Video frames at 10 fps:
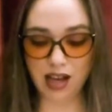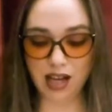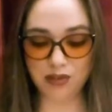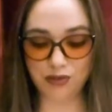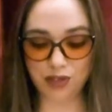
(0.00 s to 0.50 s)

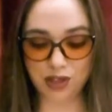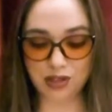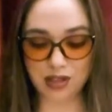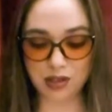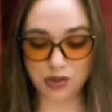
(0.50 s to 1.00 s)
and
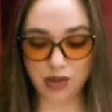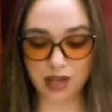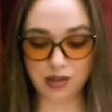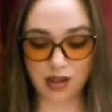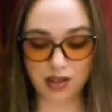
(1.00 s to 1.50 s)
fiercely
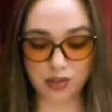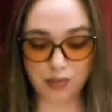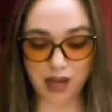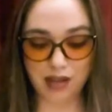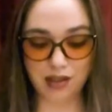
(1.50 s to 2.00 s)
tried to
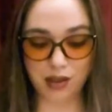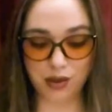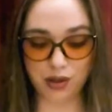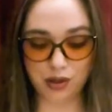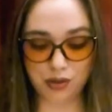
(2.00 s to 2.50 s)
undermine the
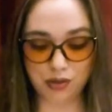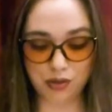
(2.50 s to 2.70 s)
earth